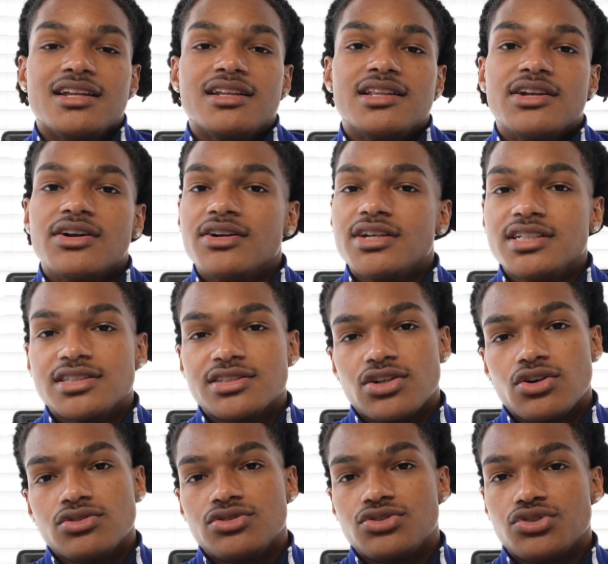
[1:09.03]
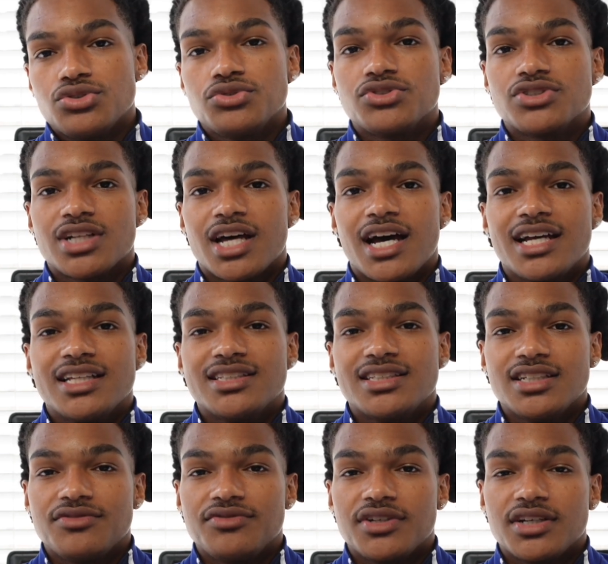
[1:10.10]
There is no true
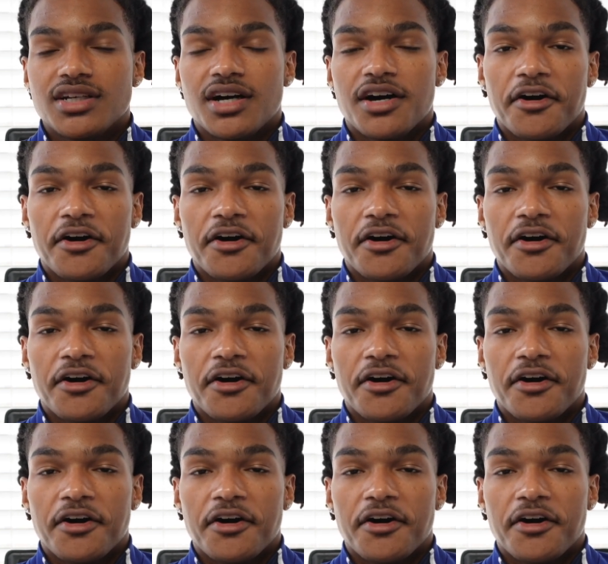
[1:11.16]
scientific